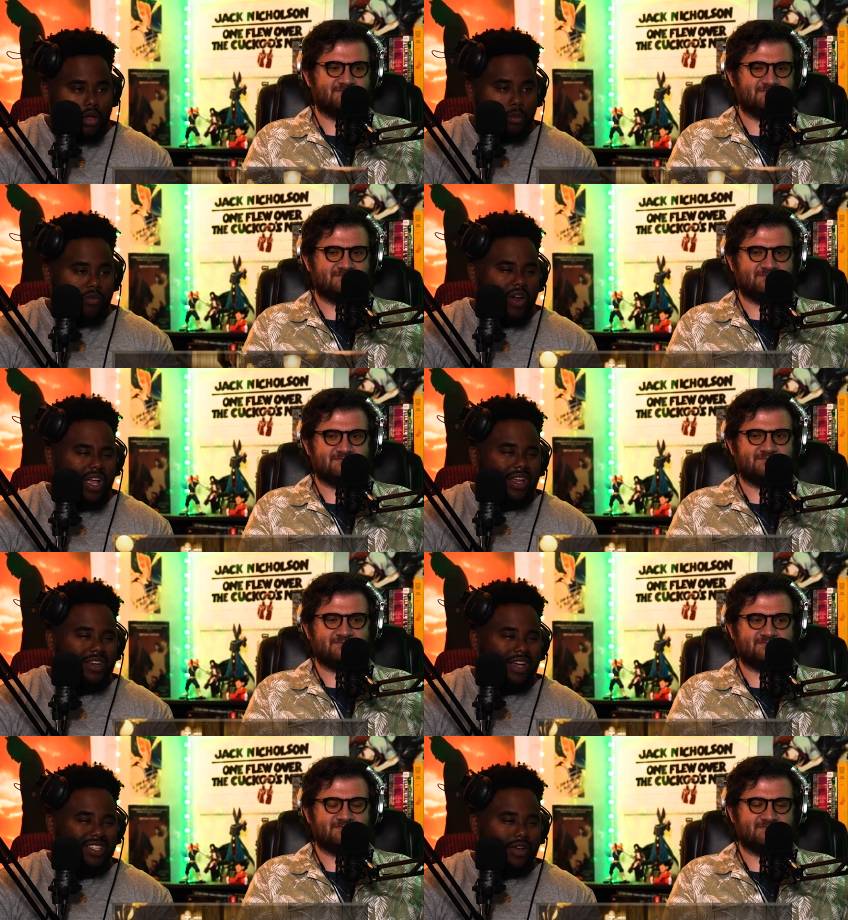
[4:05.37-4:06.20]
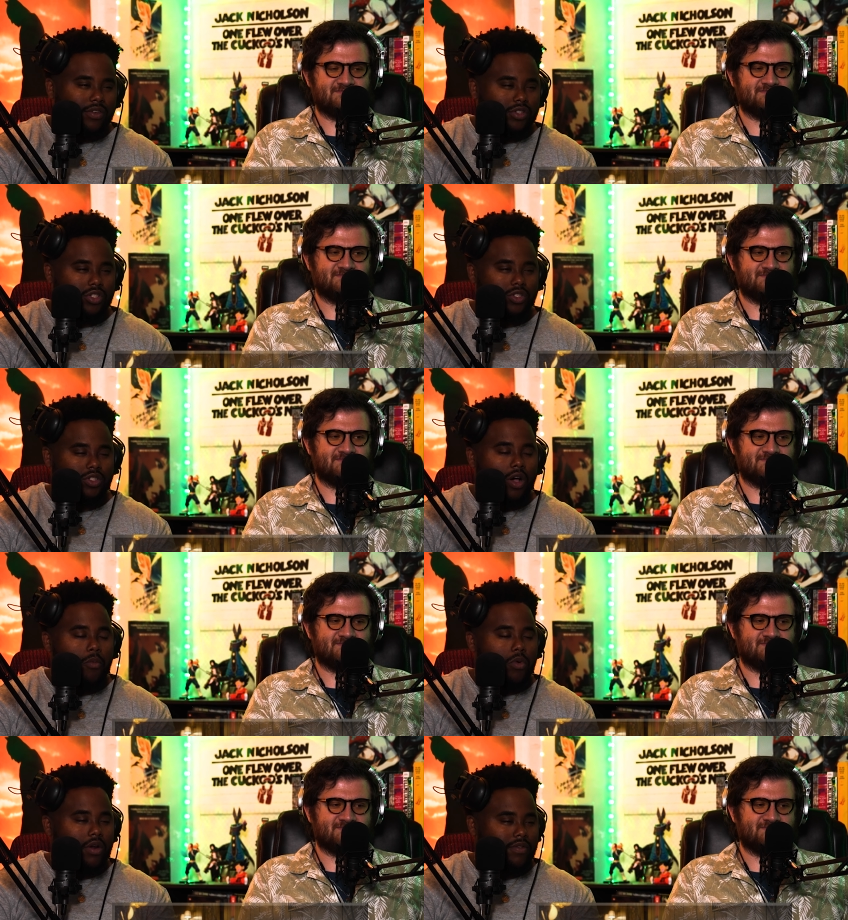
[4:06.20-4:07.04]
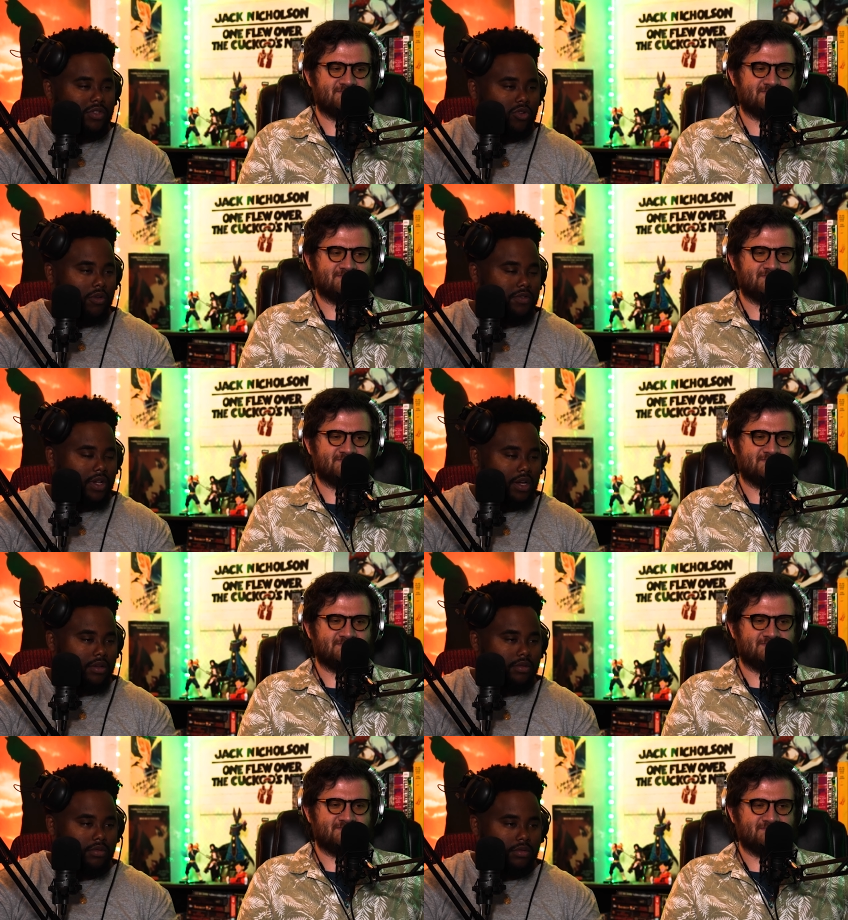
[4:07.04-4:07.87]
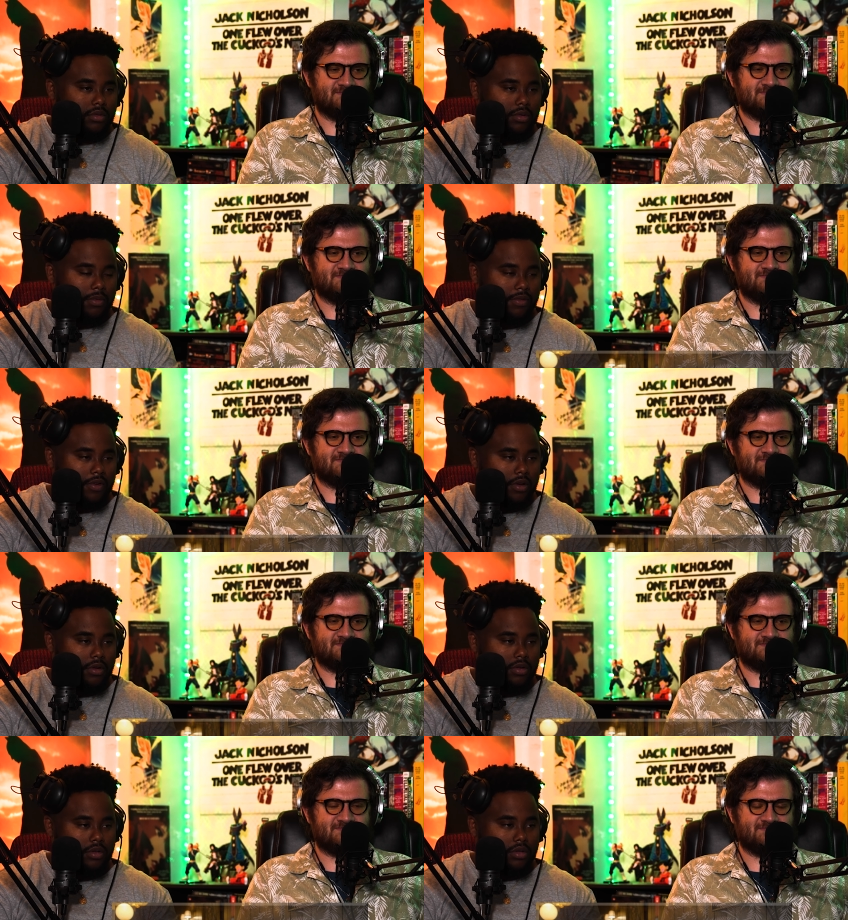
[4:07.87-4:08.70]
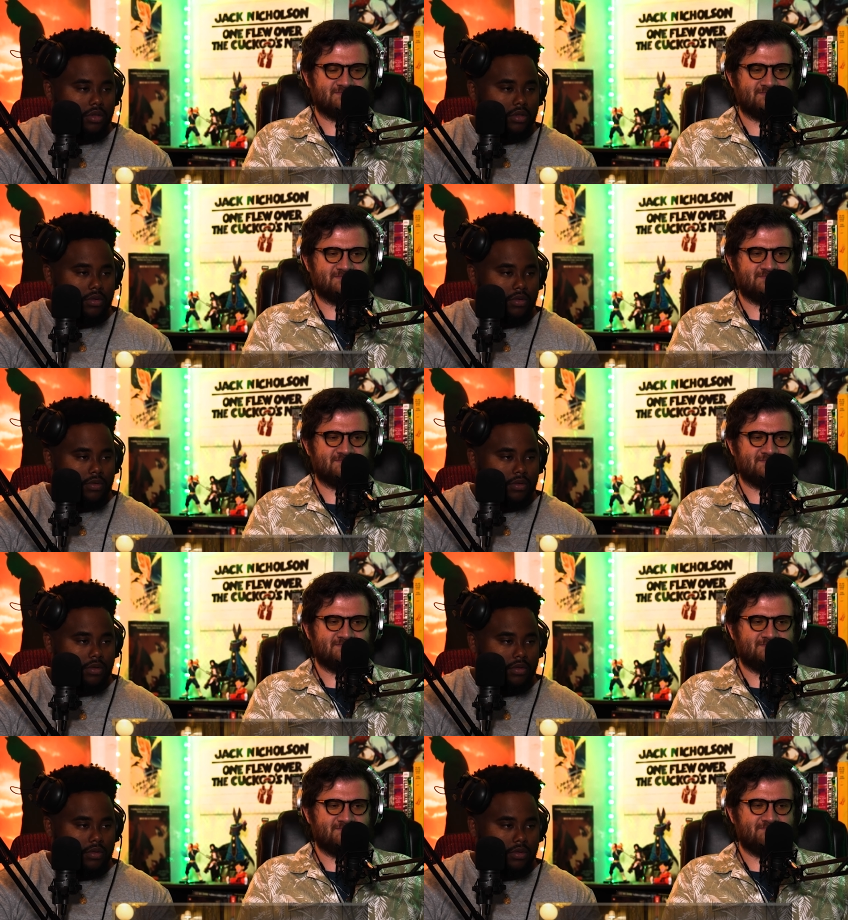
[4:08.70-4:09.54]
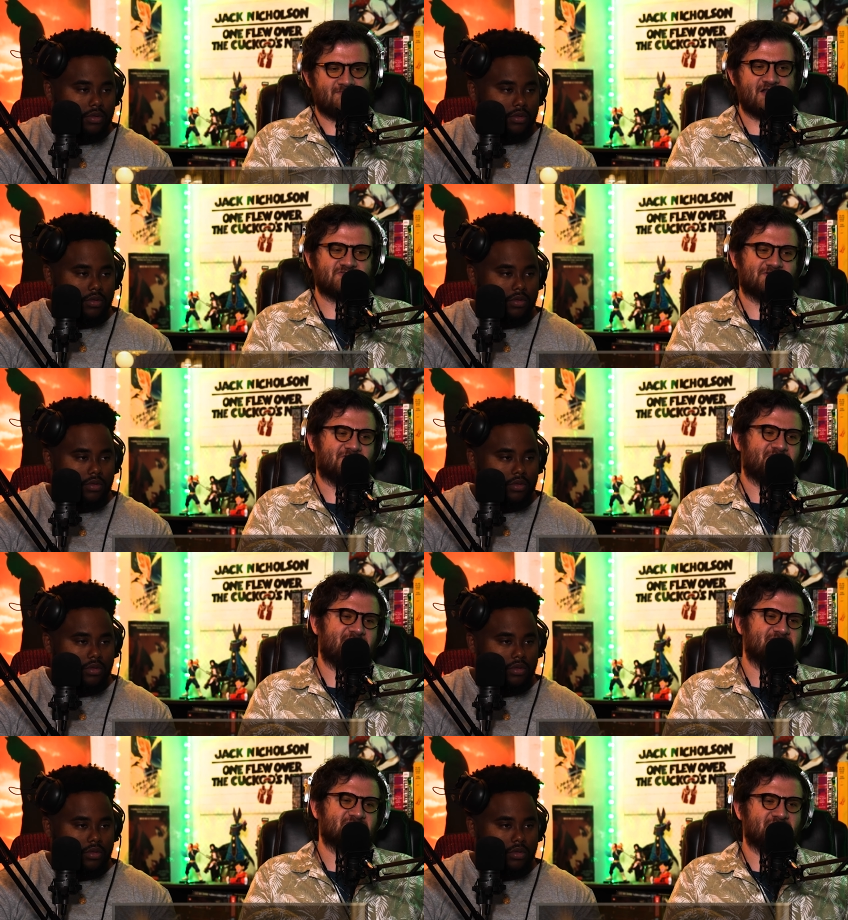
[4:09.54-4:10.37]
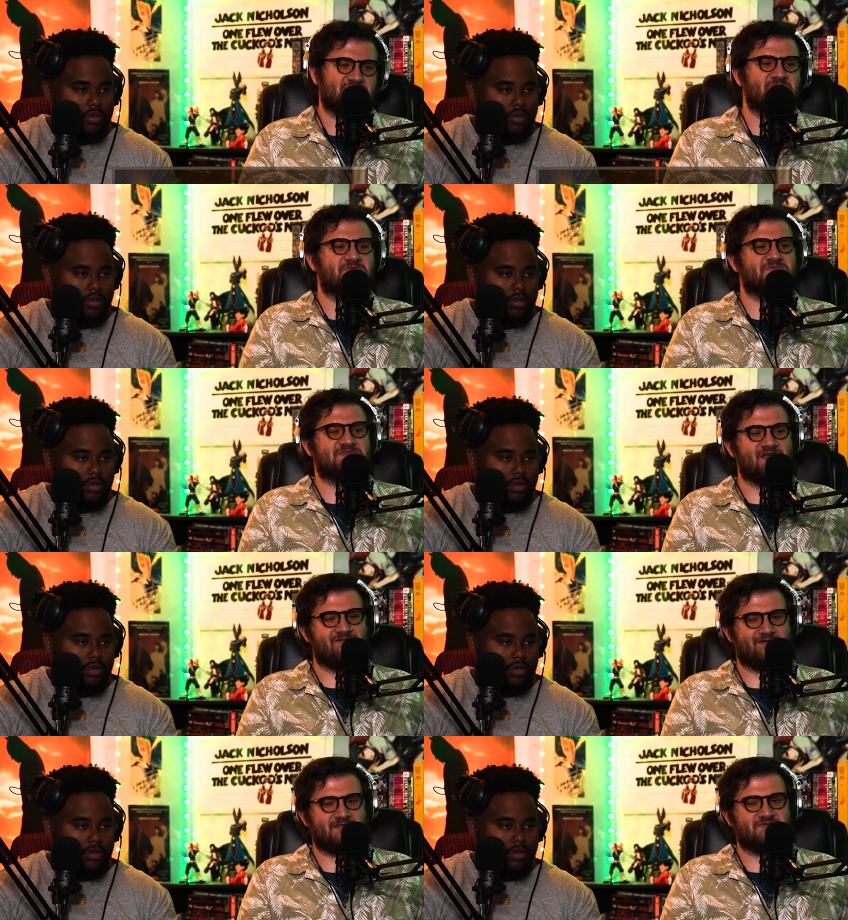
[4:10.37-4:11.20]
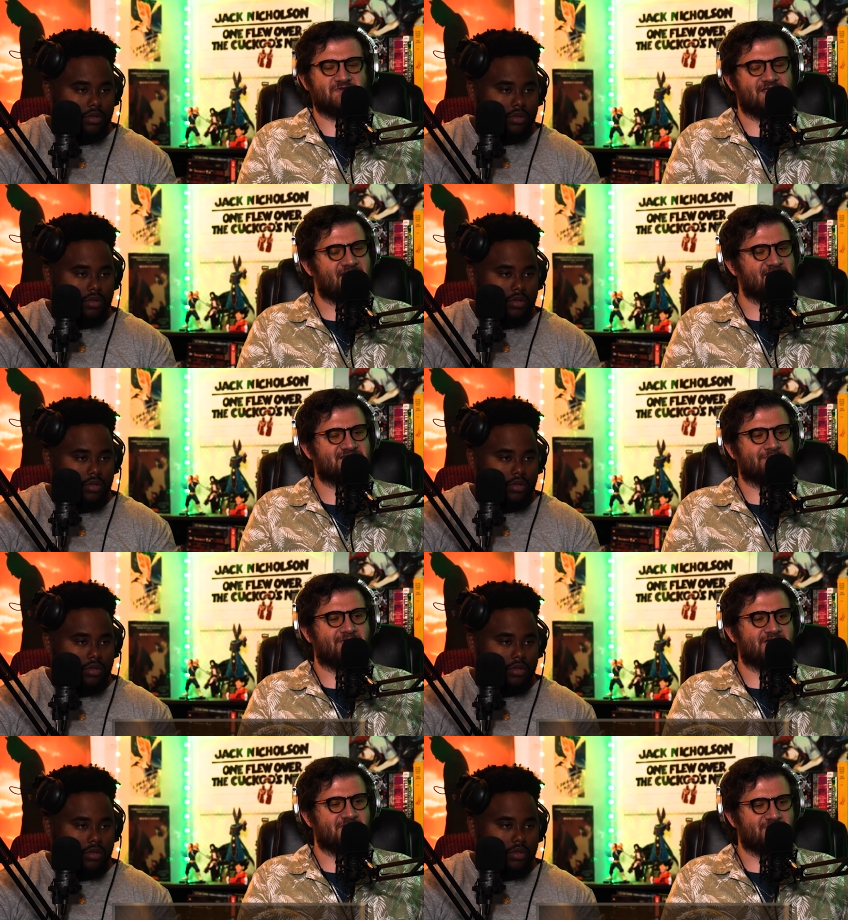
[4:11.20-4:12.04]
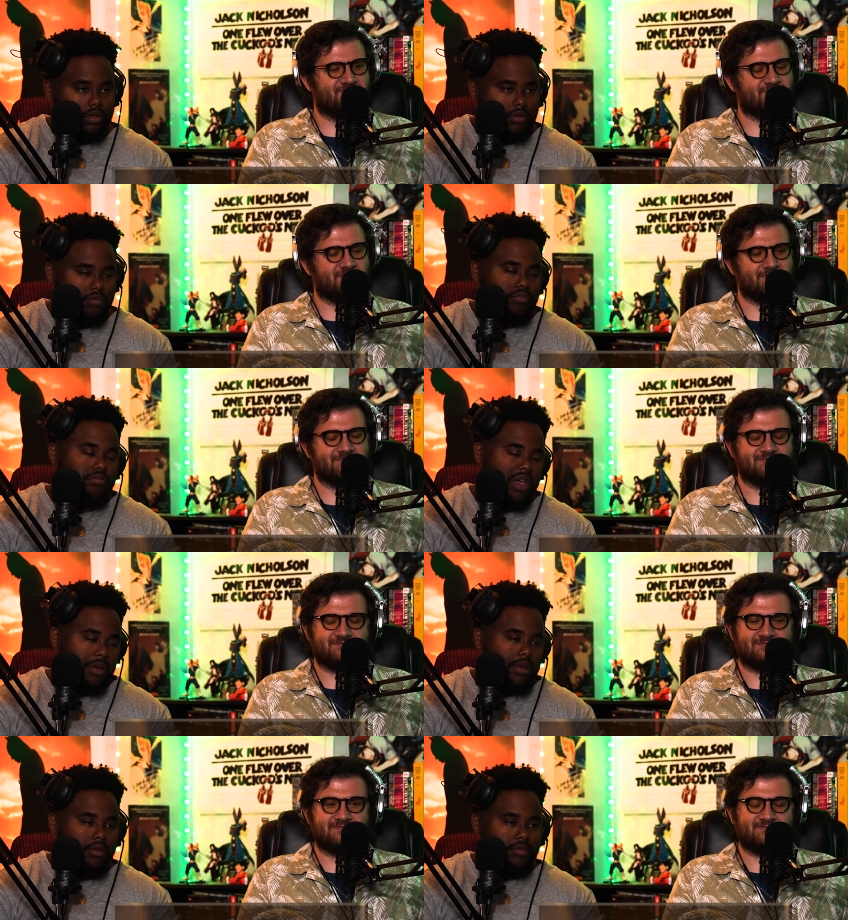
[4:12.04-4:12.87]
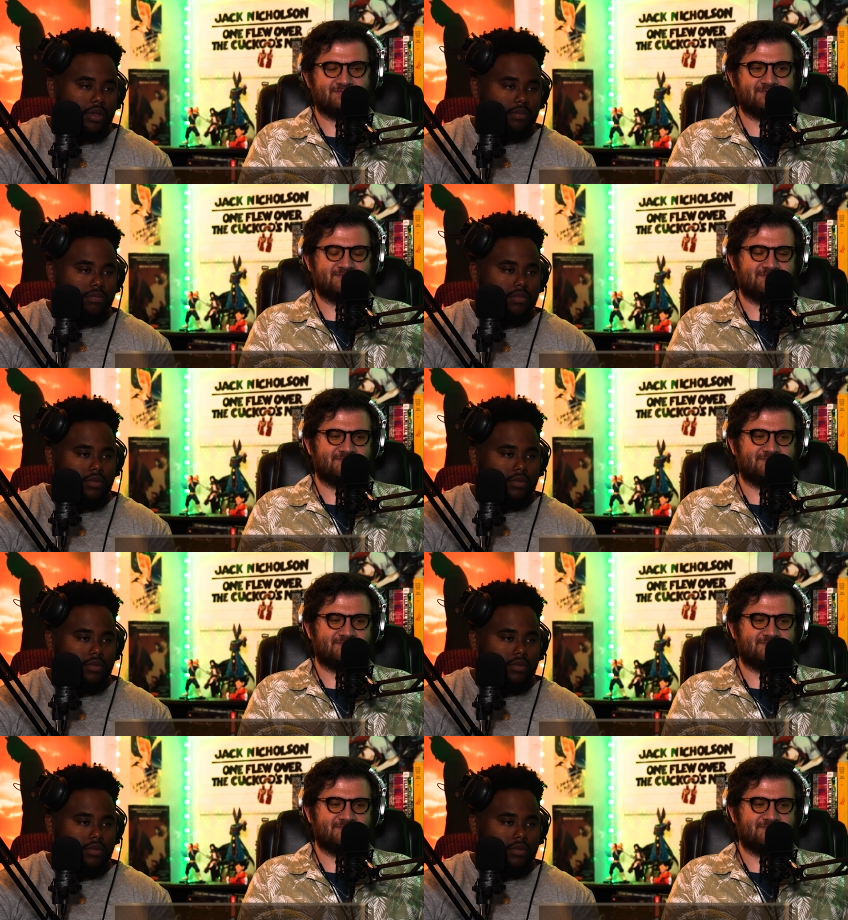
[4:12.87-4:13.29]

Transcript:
Speaker 1: But Franklin does have a somewhat of a soft side, to be fair.
Speaker 2: That's why I don't think he's going to do it himself. I think he's going to get somebody to do it for him. Maybe, yeah.